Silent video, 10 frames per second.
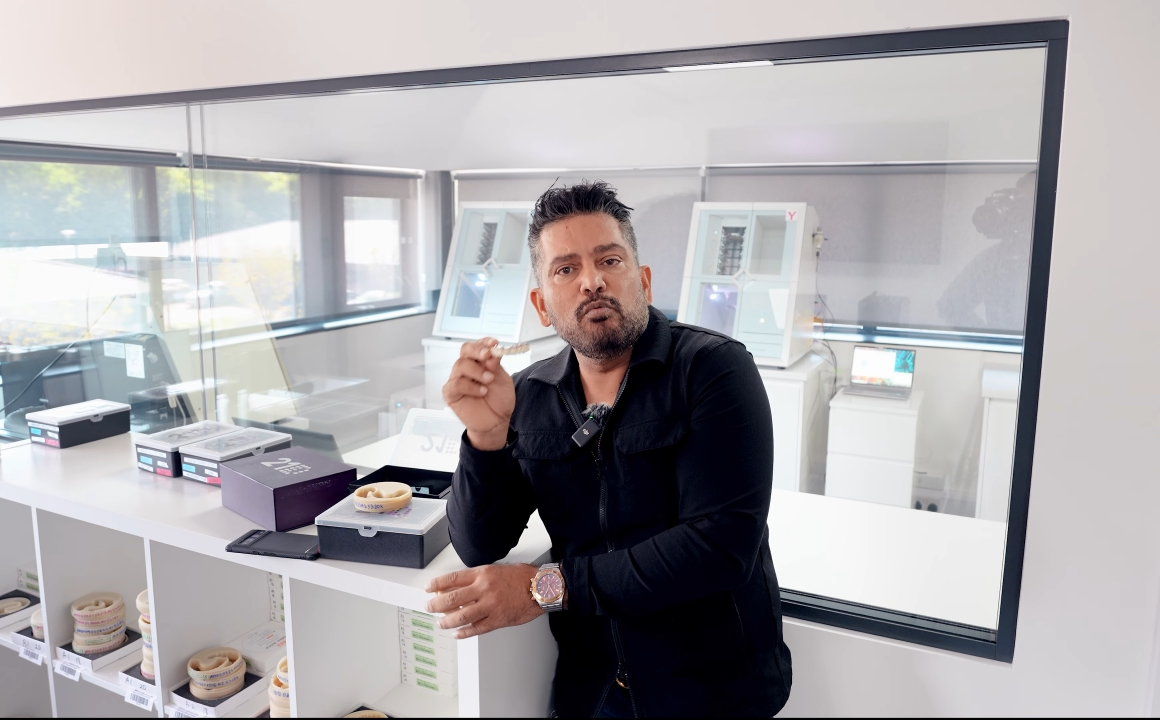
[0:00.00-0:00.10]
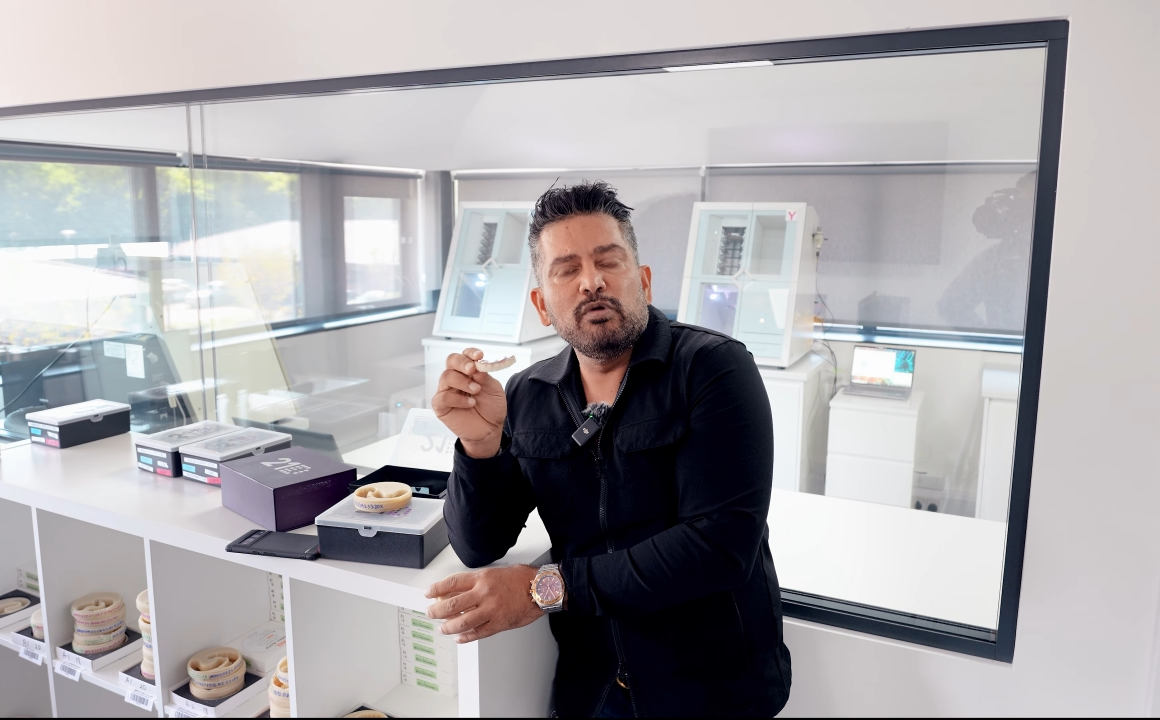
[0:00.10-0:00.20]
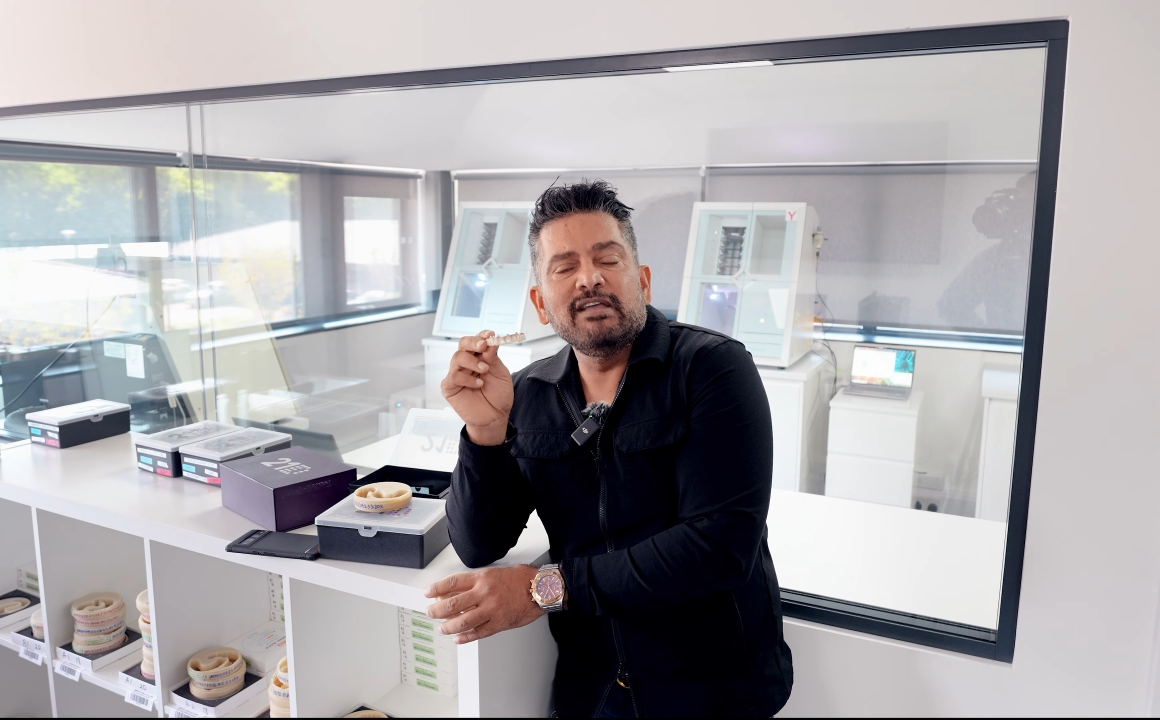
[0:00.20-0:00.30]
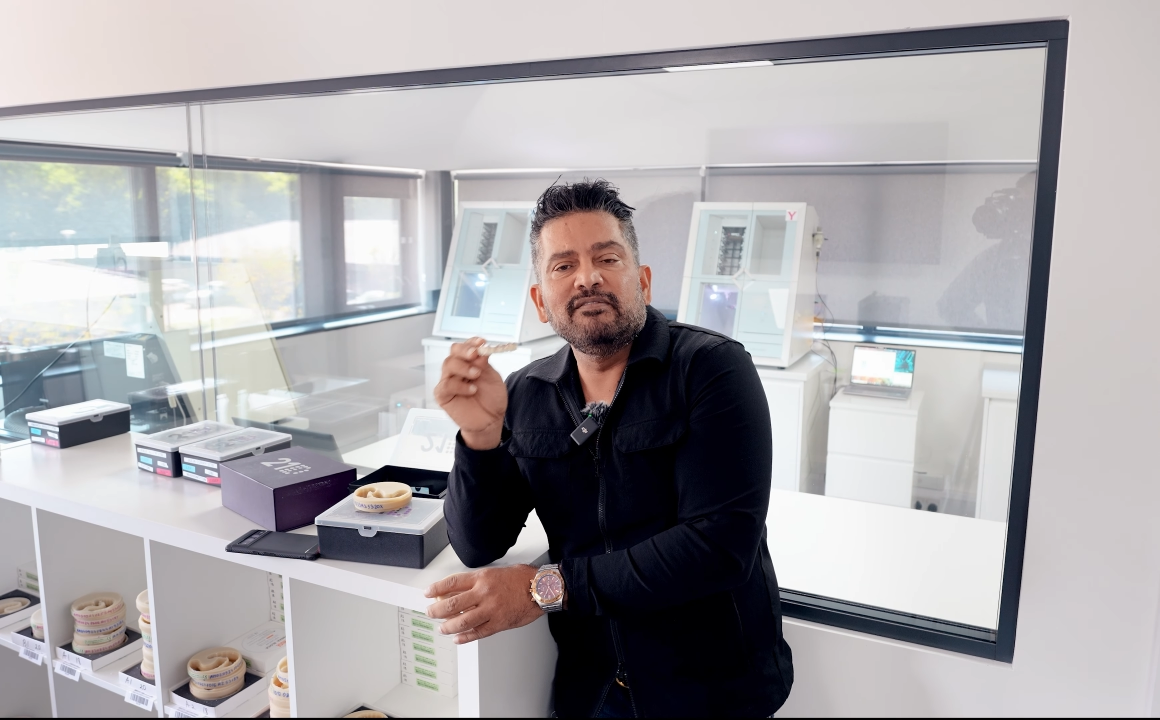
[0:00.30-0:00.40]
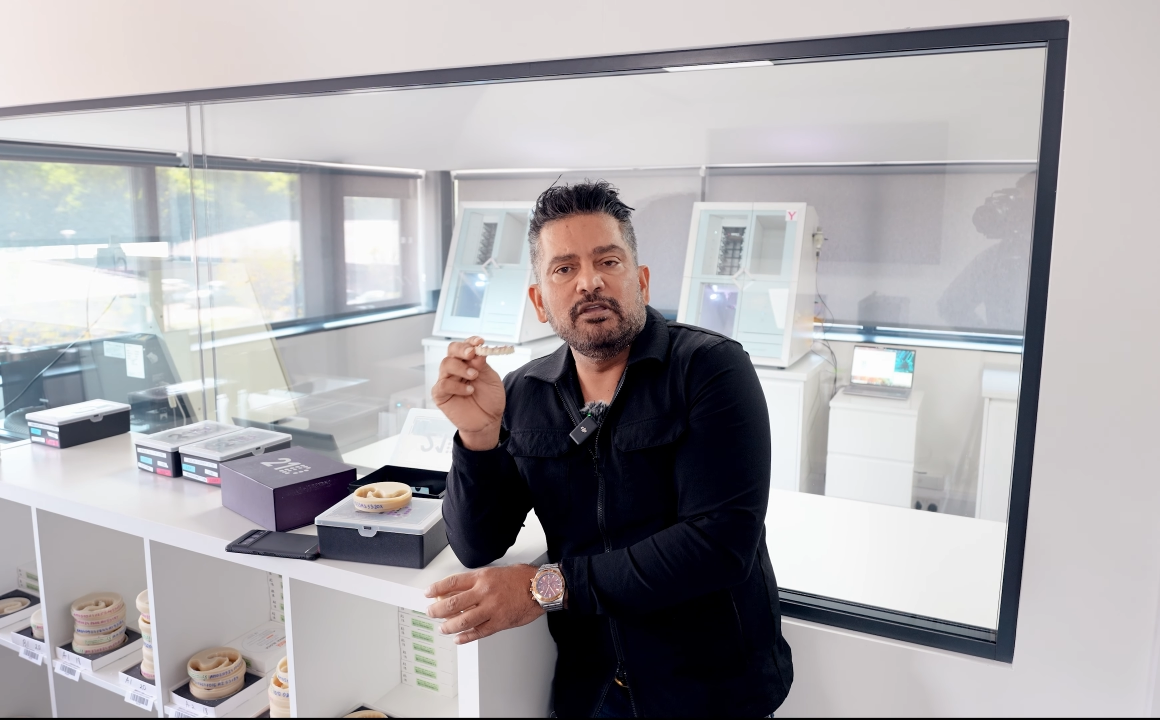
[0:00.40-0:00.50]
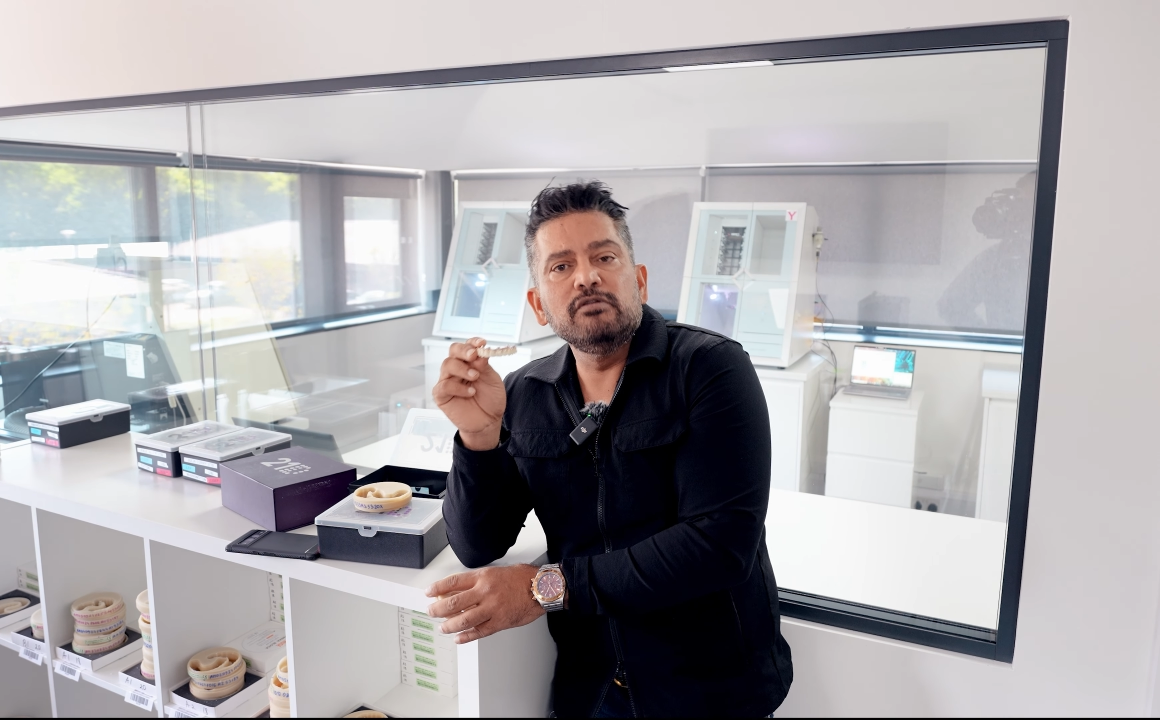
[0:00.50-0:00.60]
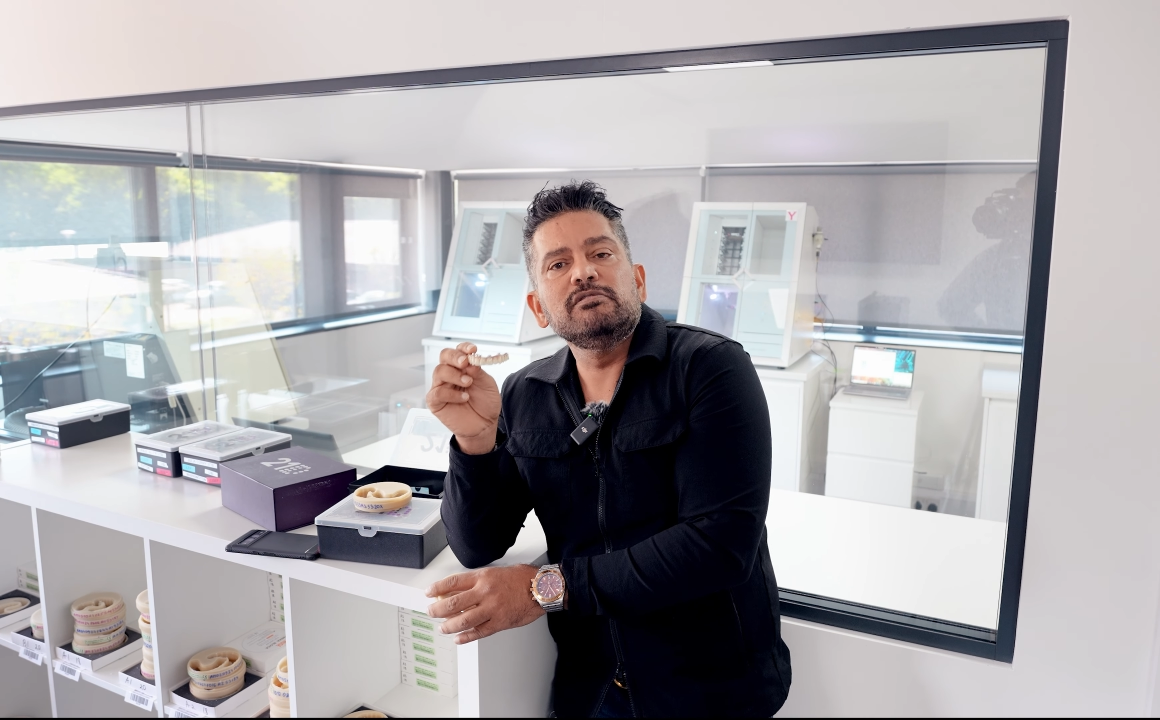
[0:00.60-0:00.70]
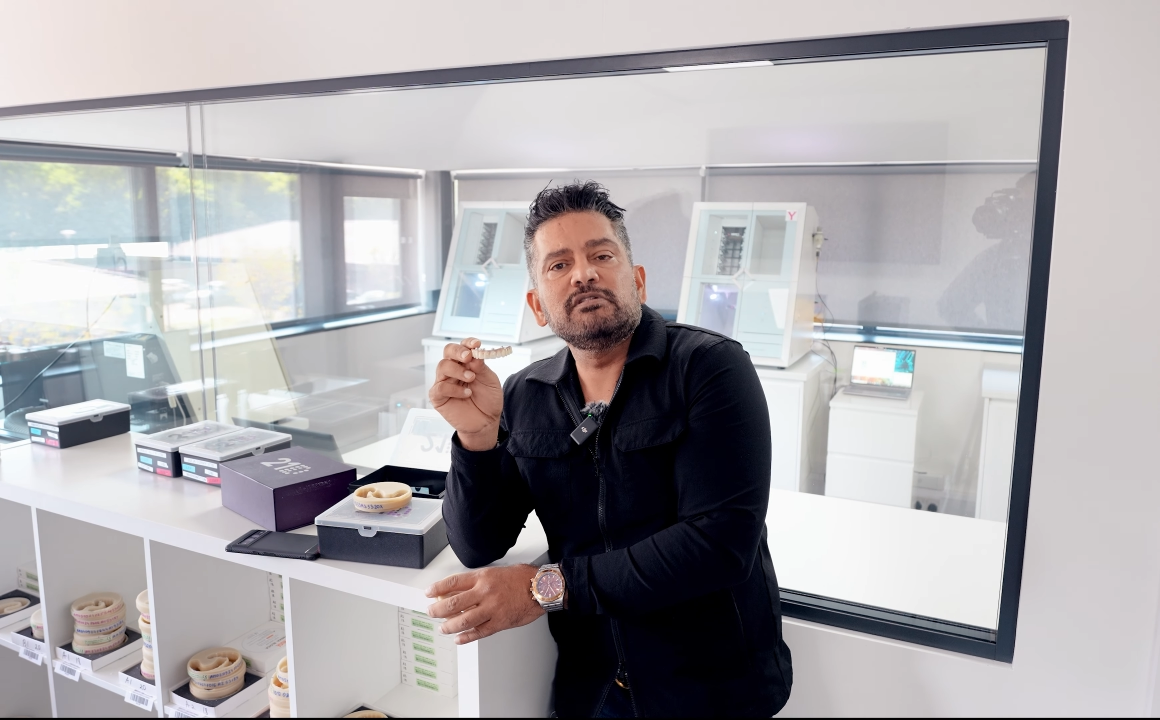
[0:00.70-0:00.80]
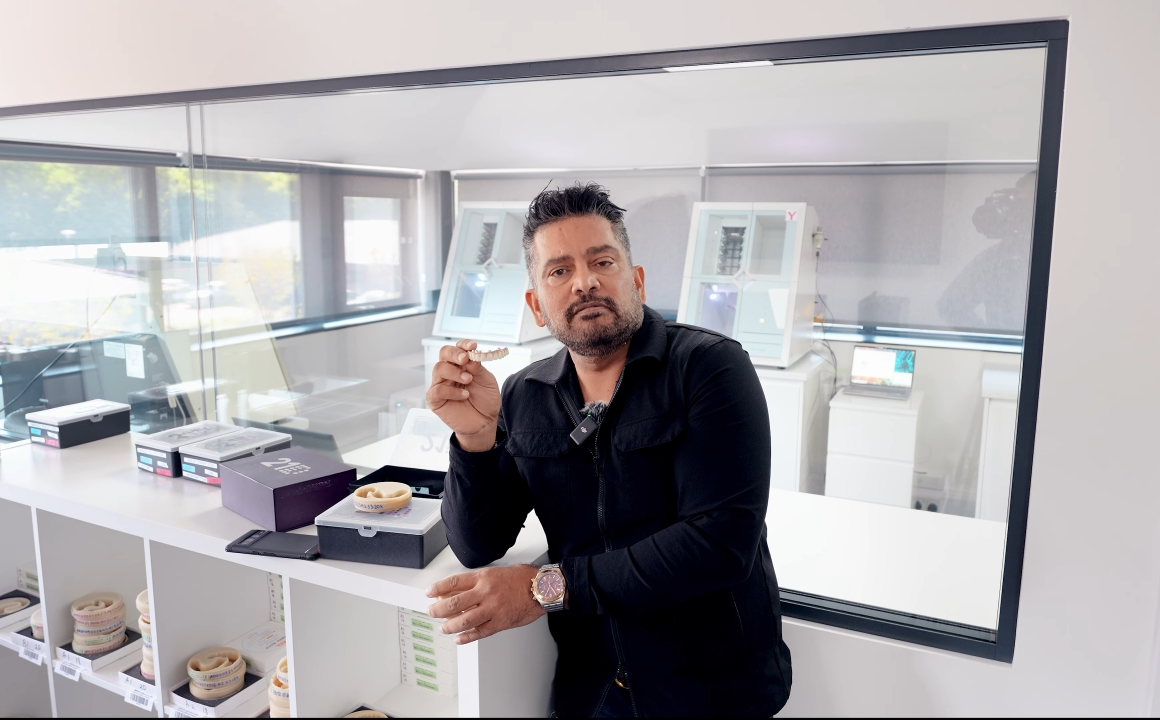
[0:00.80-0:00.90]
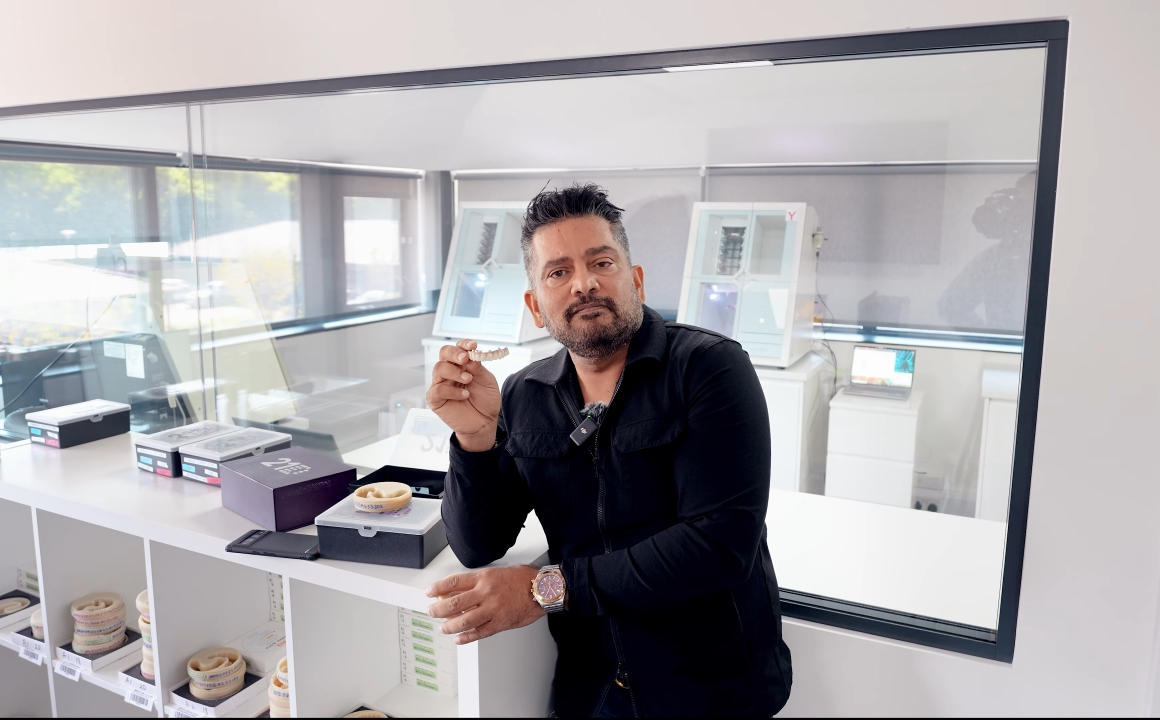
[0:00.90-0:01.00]
we have
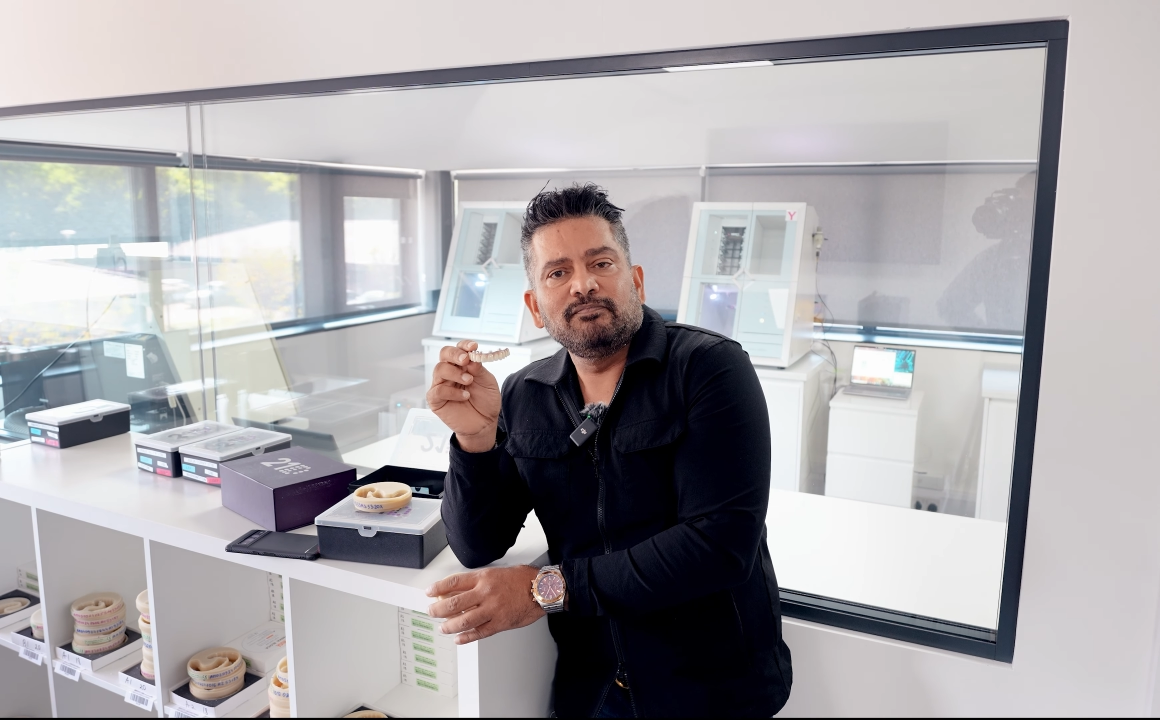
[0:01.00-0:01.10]
used.